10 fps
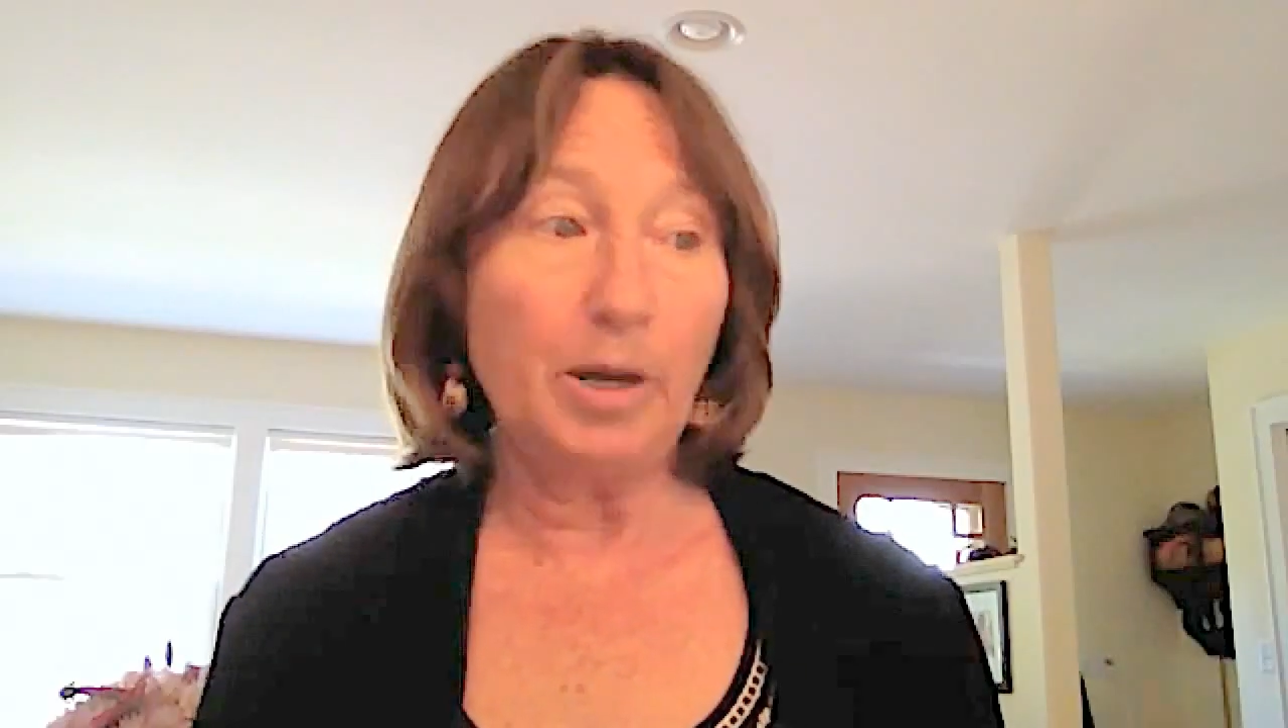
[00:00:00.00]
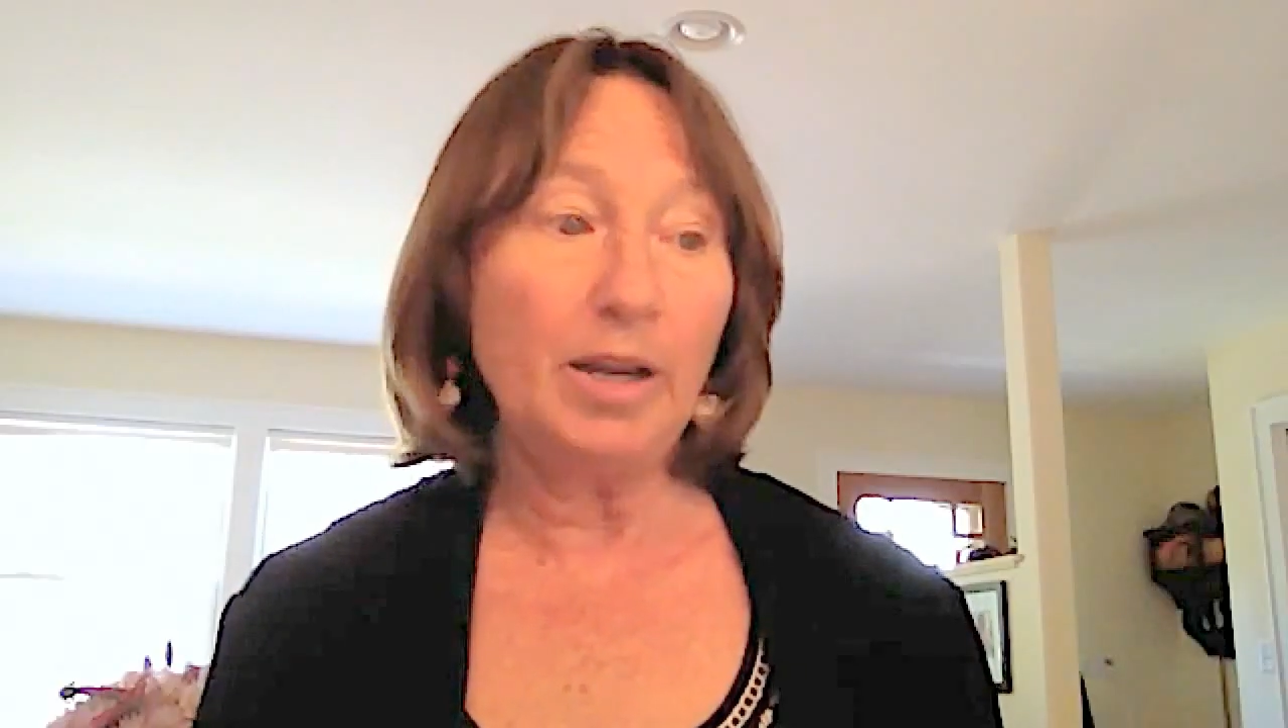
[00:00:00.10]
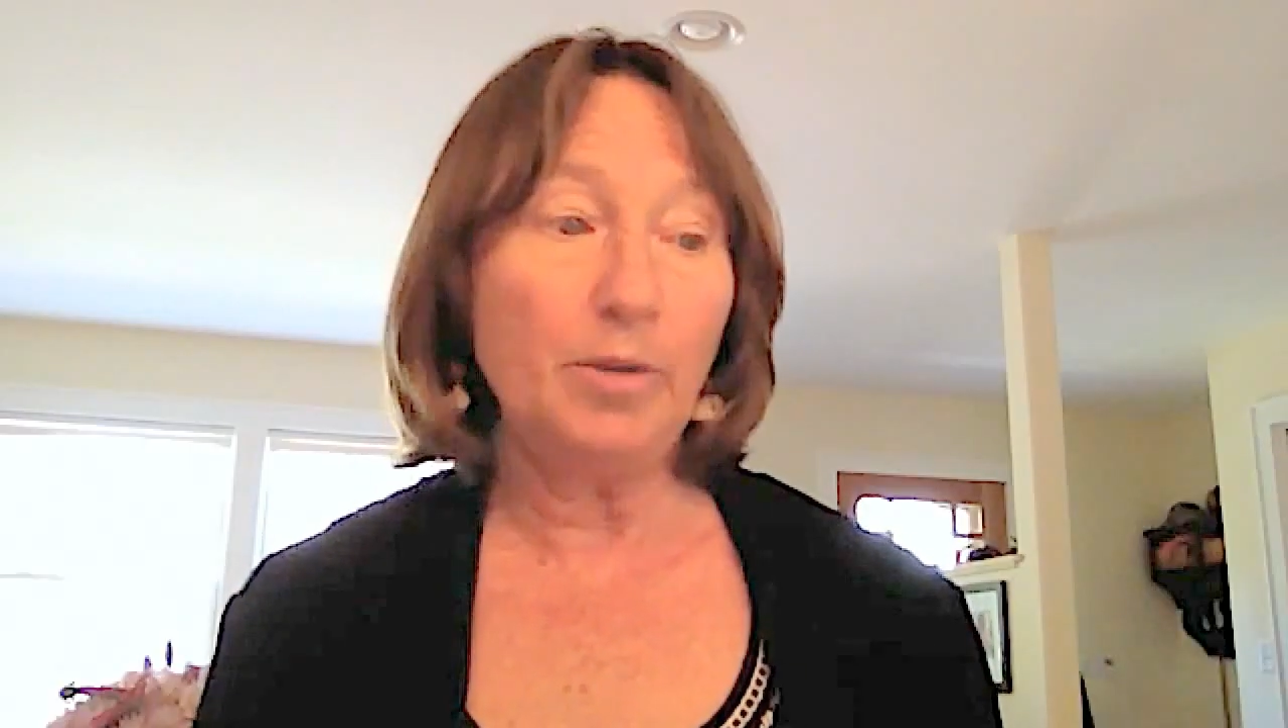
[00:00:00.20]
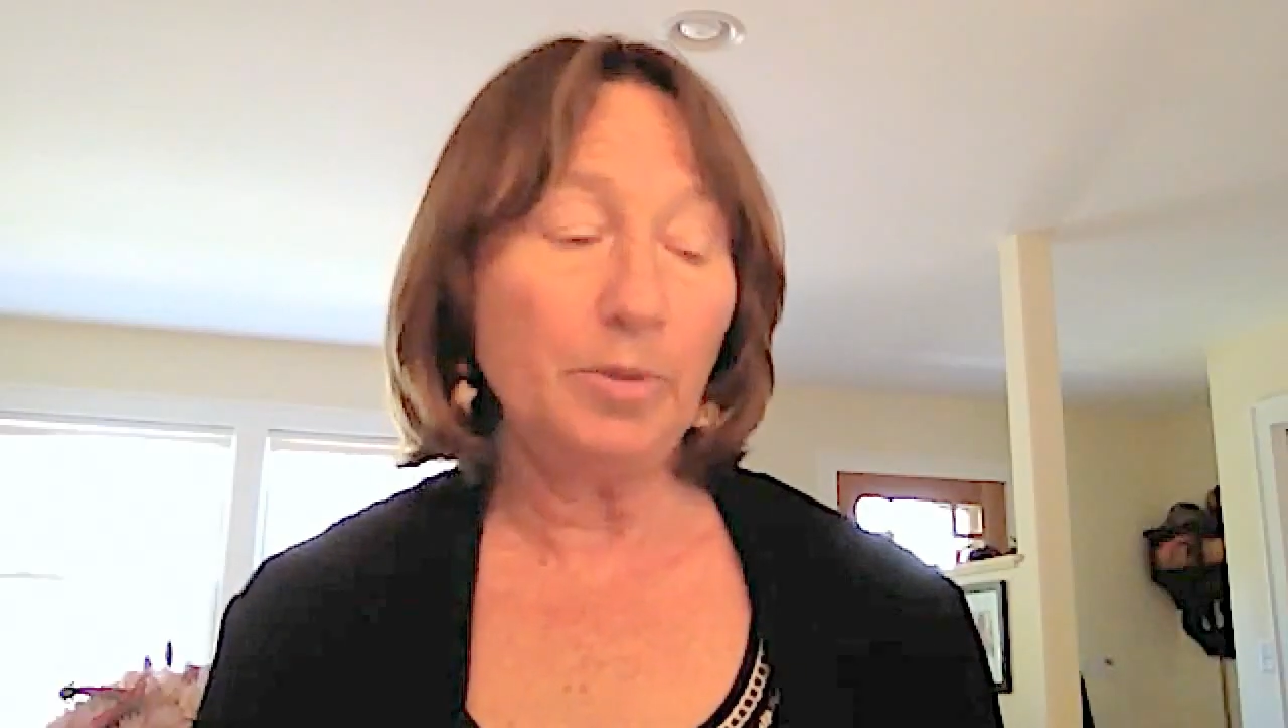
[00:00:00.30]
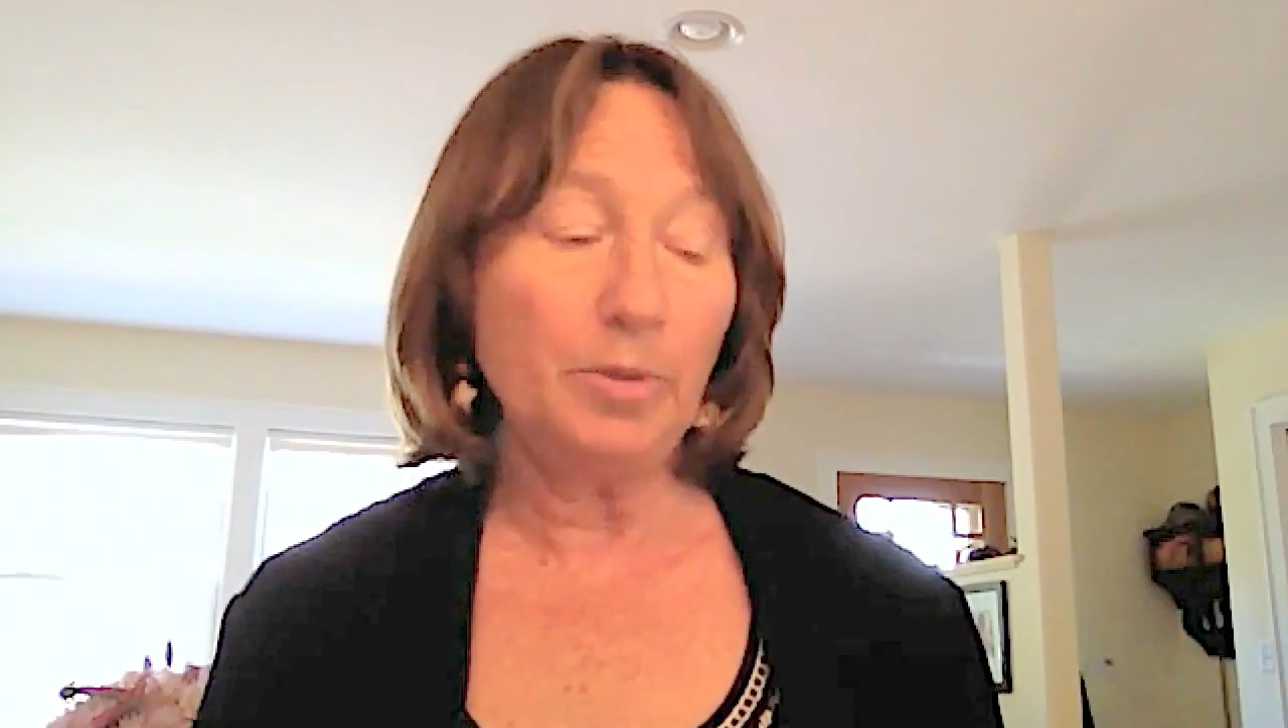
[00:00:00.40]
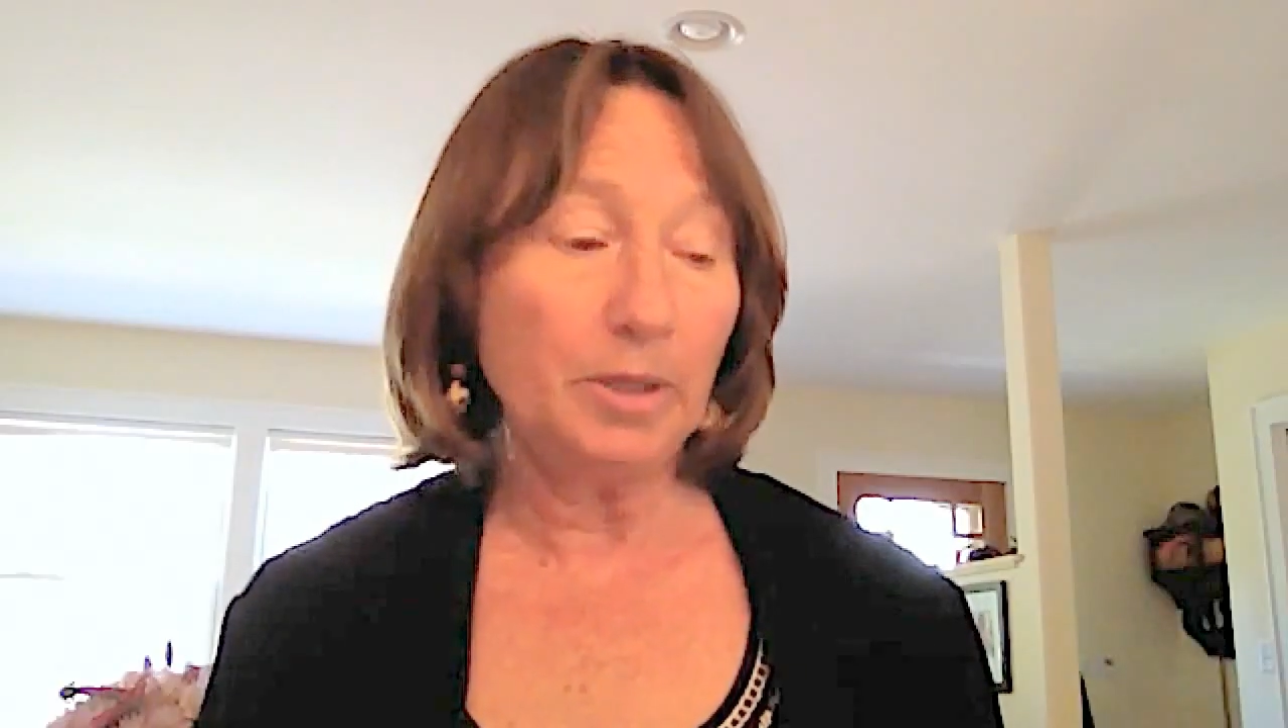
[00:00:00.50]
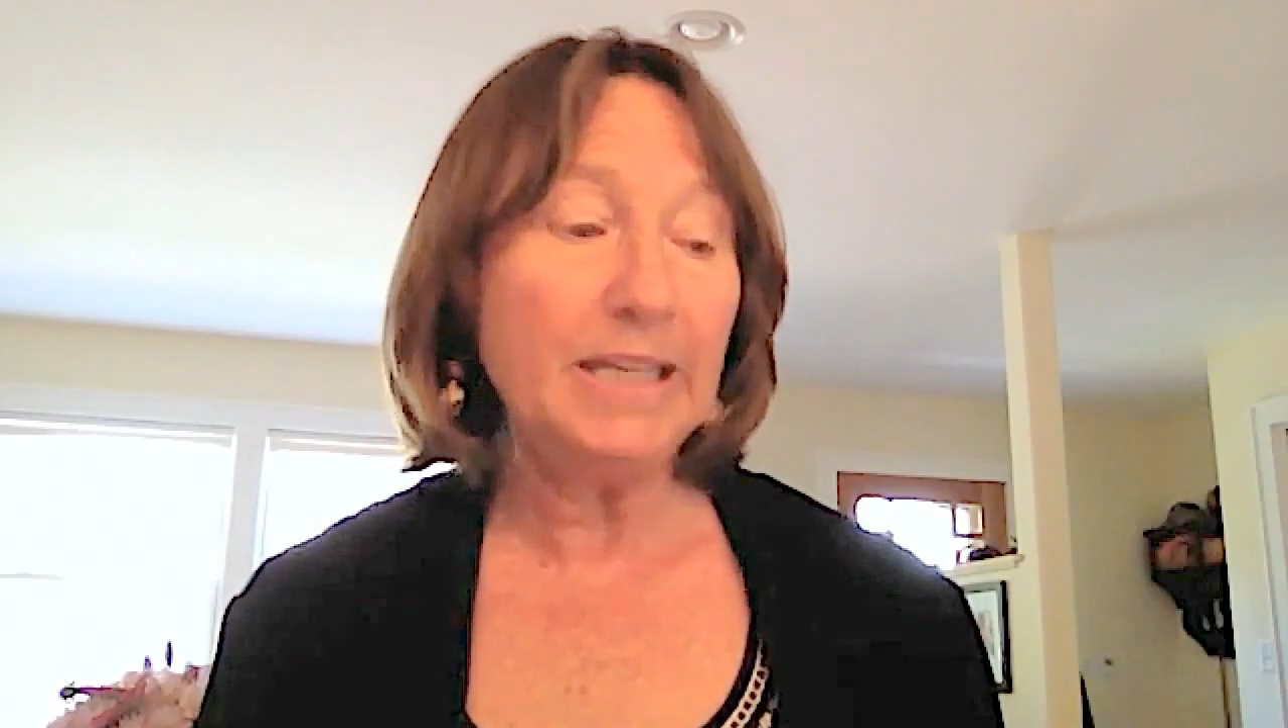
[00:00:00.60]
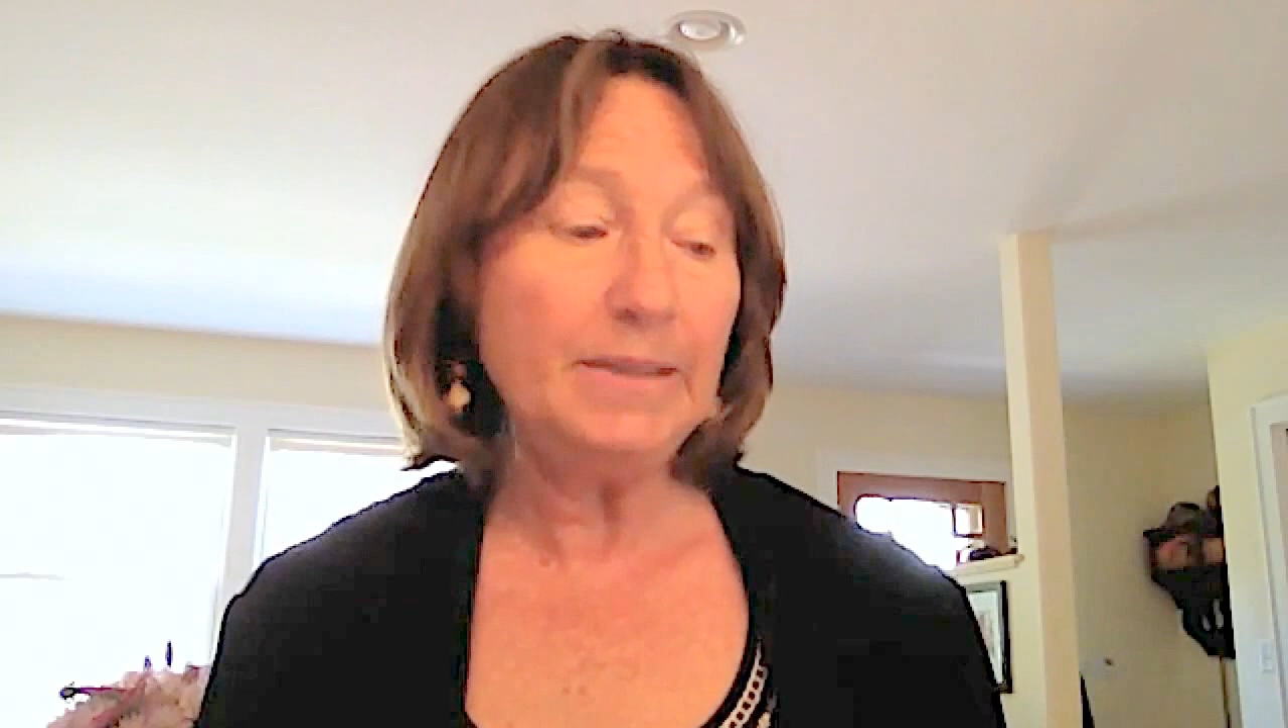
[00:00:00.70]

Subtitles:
airplane